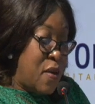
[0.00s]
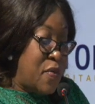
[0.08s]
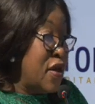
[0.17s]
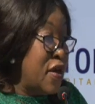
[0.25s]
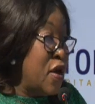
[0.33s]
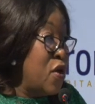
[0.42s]

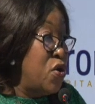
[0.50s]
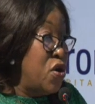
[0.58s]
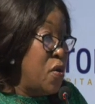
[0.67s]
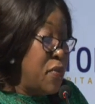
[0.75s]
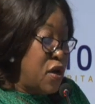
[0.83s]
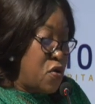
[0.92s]
about the
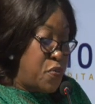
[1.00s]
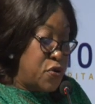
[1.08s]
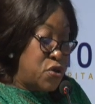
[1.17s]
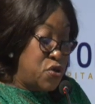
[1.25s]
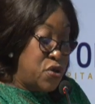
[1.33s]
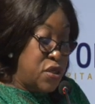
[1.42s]
economic
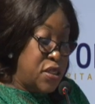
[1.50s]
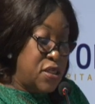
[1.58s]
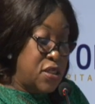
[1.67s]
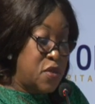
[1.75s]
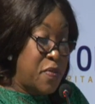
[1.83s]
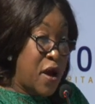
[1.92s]

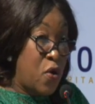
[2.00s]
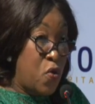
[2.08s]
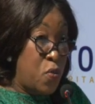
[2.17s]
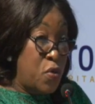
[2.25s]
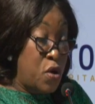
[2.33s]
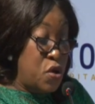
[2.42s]
opportunities back
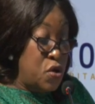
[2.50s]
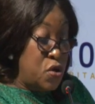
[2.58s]
home